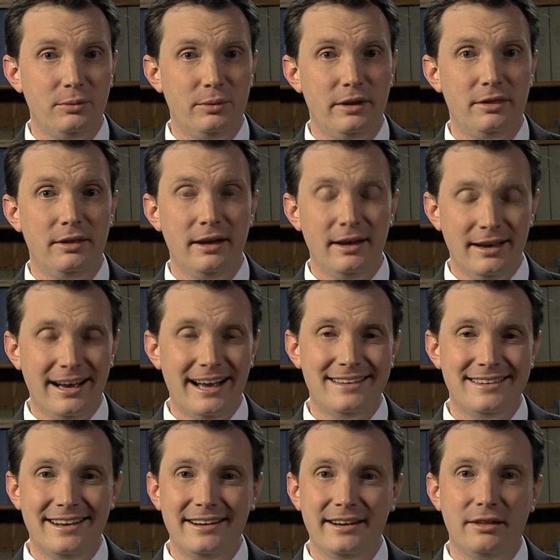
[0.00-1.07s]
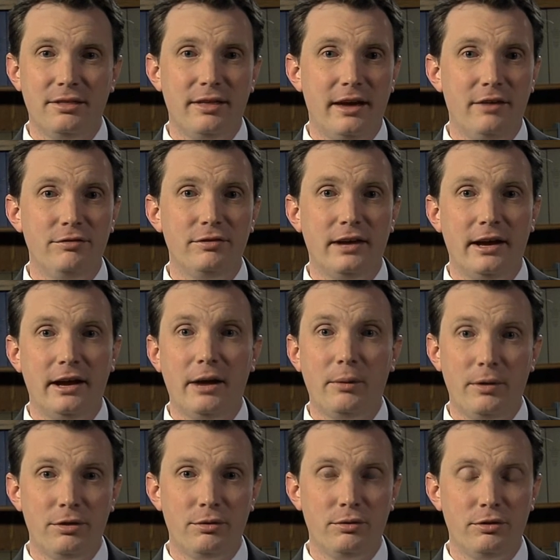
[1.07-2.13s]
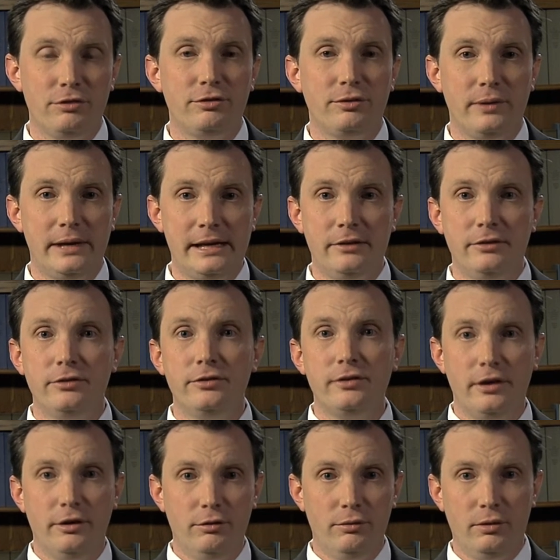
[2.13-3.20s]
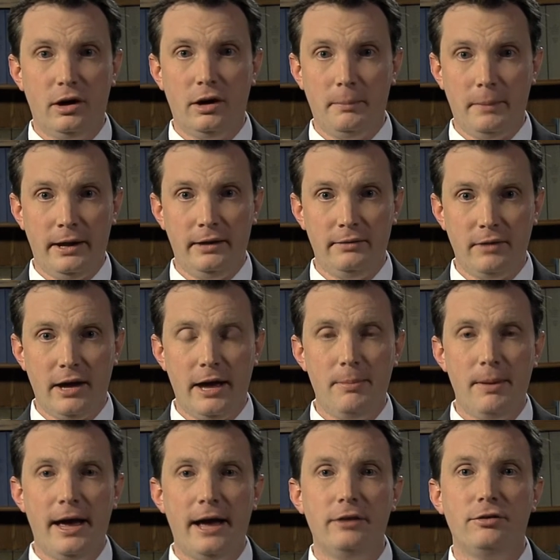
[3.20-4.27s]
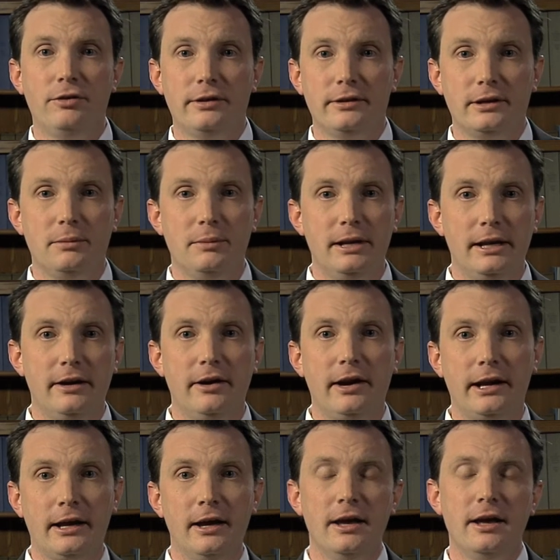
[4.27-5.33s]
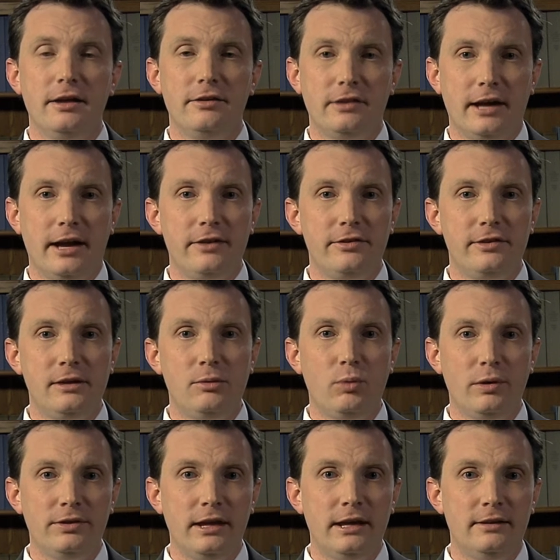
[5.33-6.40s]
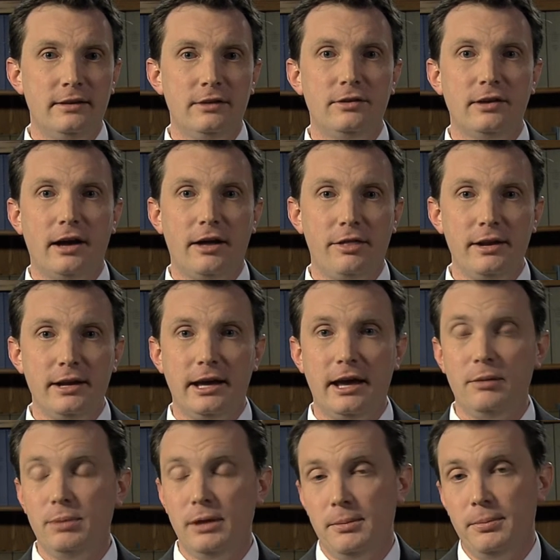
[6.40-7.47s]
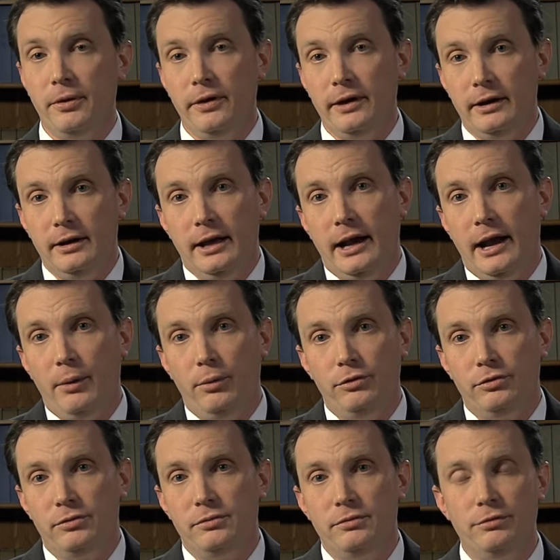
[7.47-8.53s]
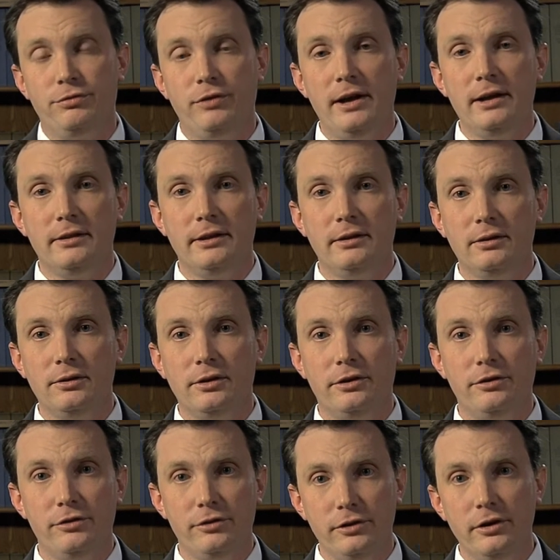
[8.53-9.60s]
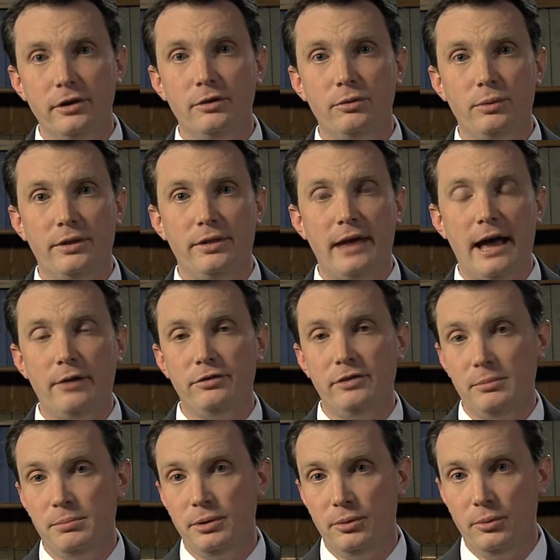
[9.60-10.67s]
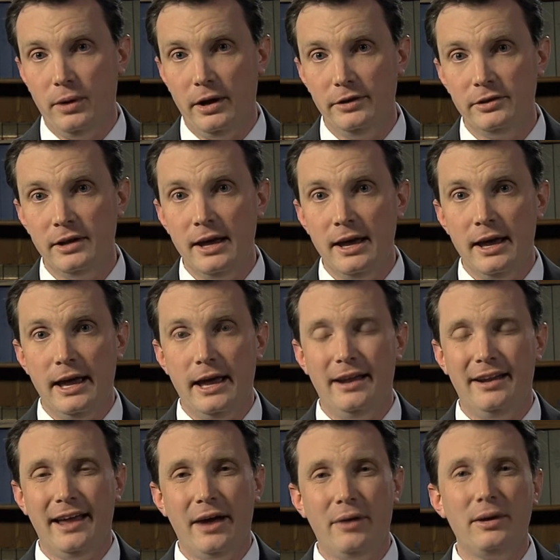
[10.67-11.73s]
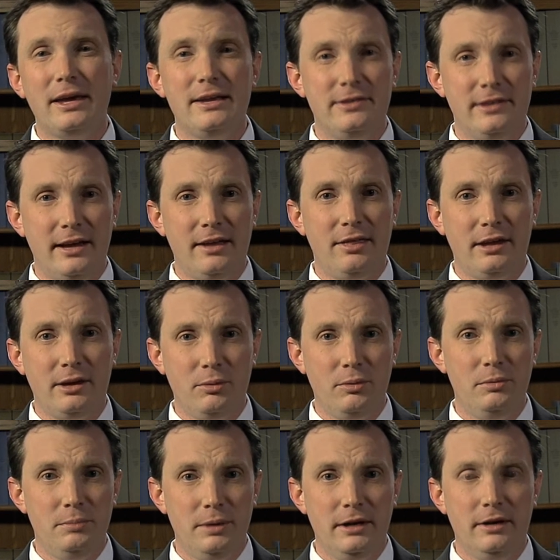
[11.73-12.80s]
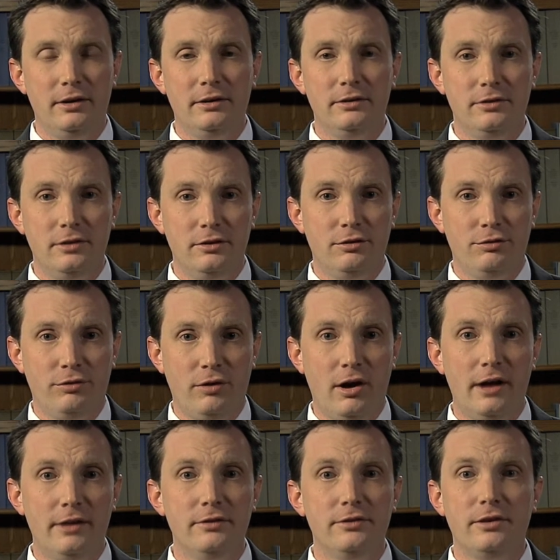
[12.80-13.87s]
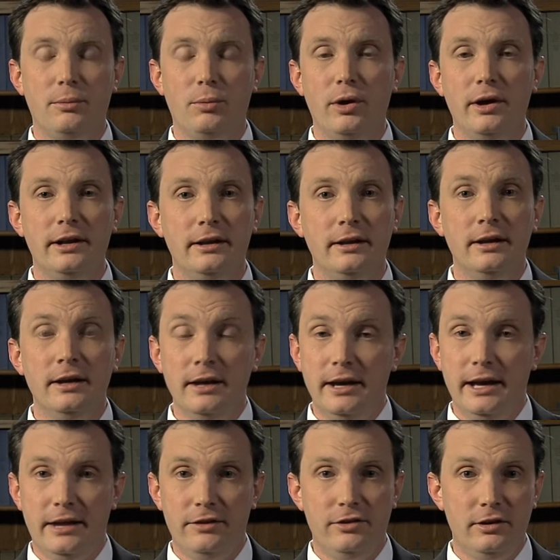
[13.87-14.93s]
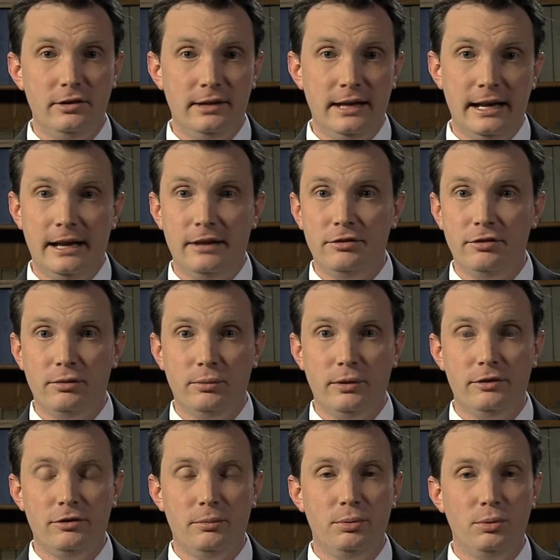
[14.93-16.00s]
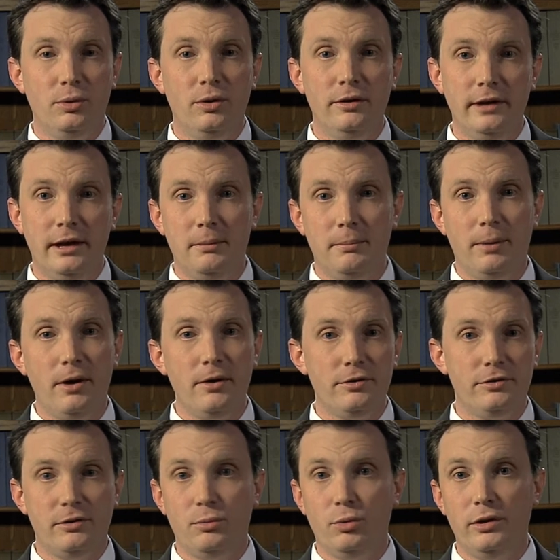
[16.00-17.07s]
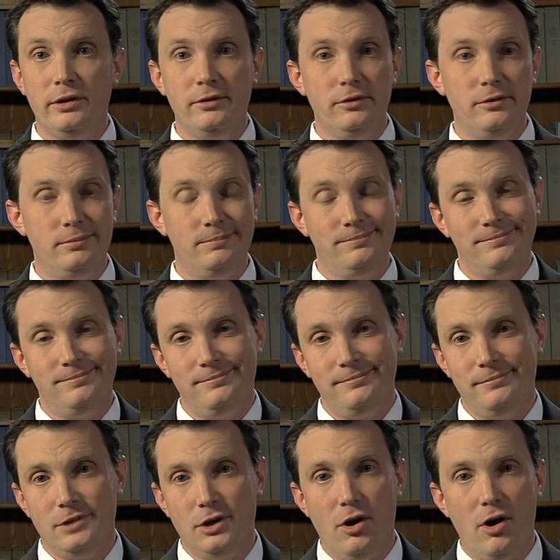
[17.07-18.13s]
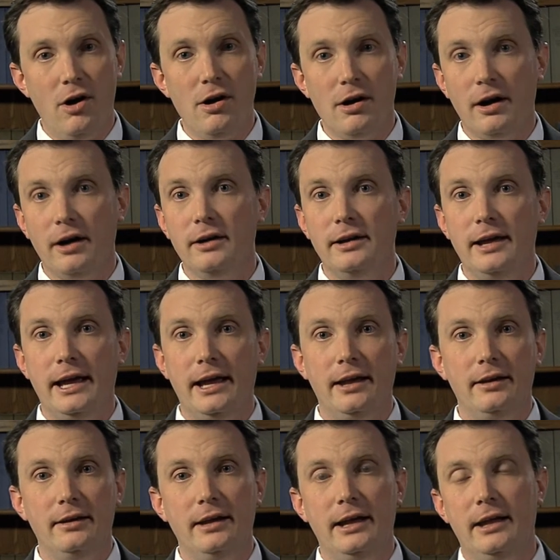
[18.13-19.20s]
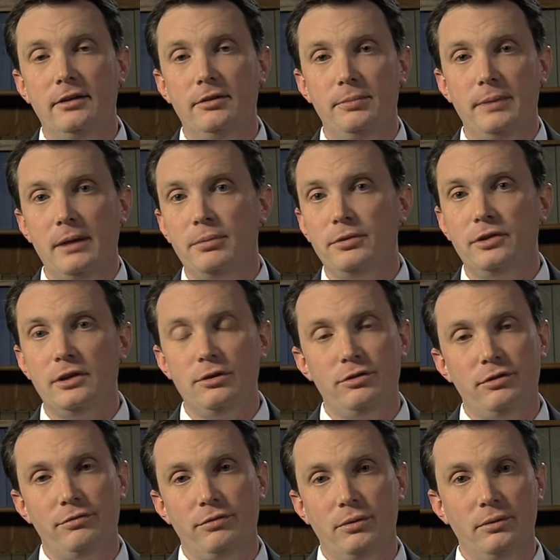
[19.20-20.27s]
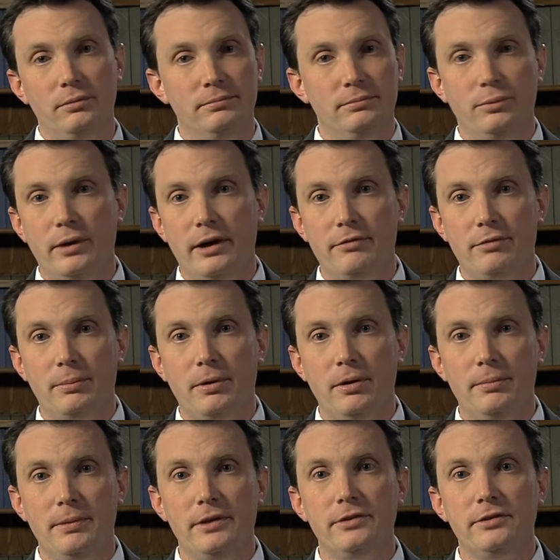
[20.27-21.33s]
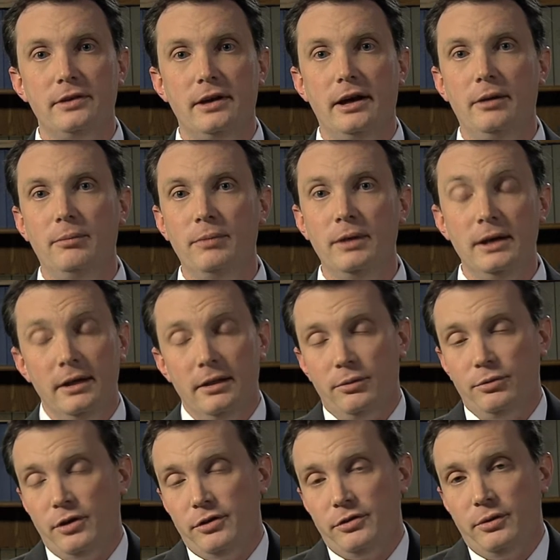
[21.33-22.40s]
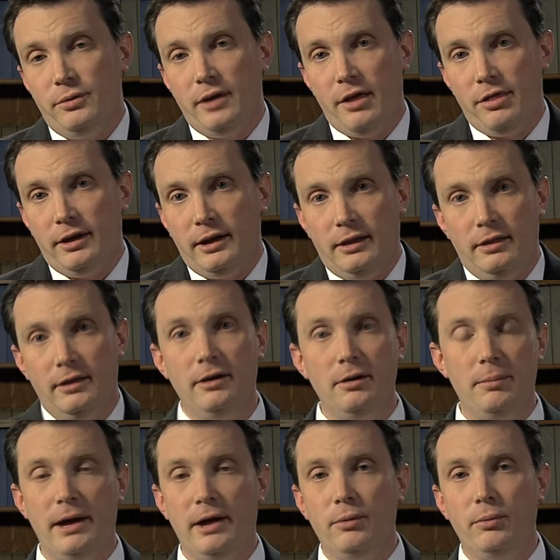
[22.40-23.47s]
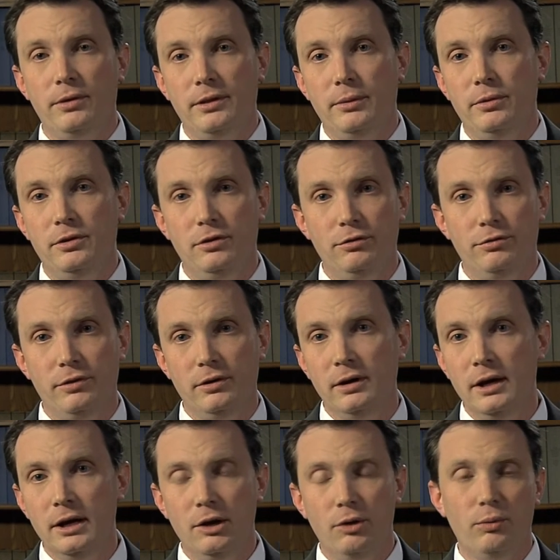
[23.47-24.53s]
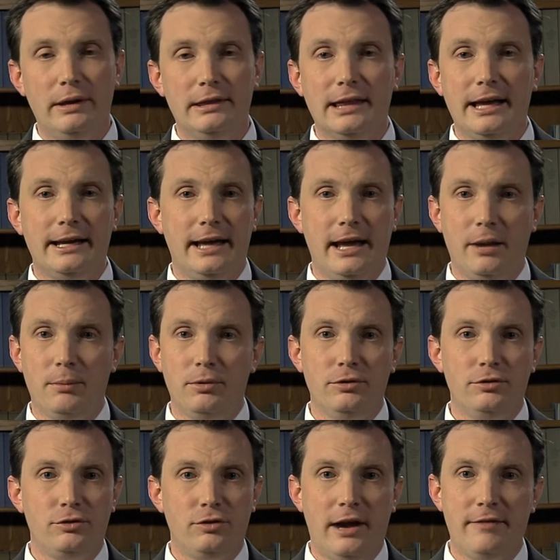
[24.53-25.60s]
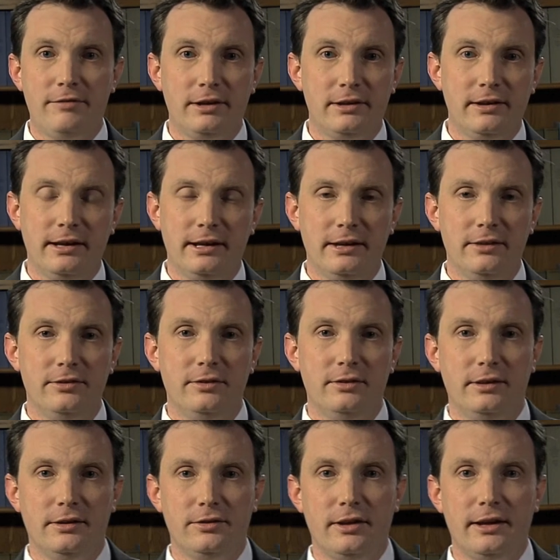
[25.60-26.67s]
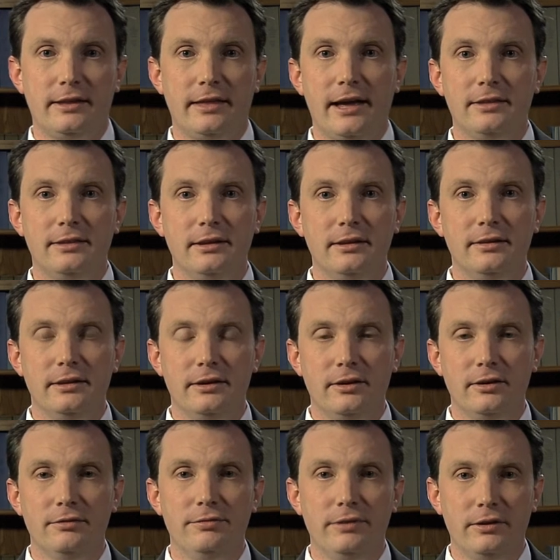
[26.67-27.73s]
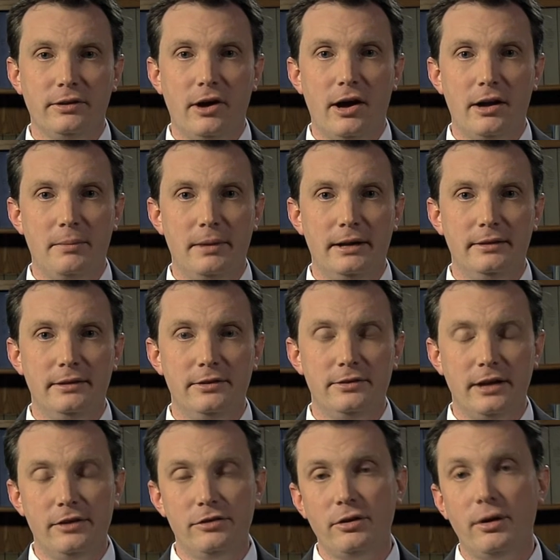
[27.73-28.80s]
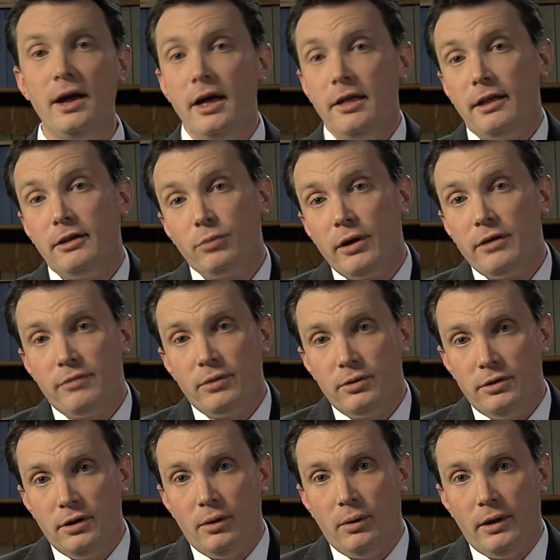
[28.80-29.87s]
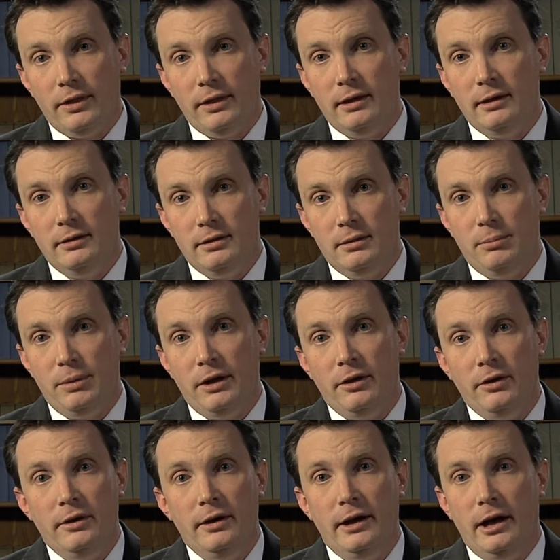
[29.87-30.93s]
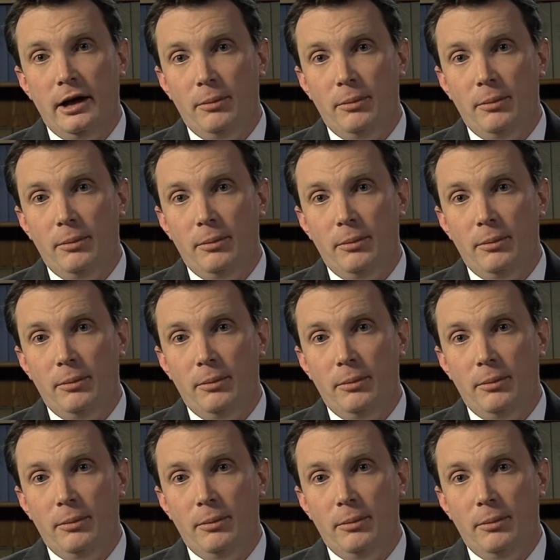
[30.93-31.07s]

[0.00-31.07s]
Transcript: with identity theft. I went through the screens on my iPad during the committee hearing to kind of see what they did to authenticate people, and I was frankly a little concerned with how simple it was and how easy I think it would be to defraud someone and to get into the rental pool and borrow someone's car and be able to use it for whatever purpose. There was also nothing in there about what they would do for red light cameras, traffic tickets, and things like that are fairly automated these days. So that's why I voted no on the bill.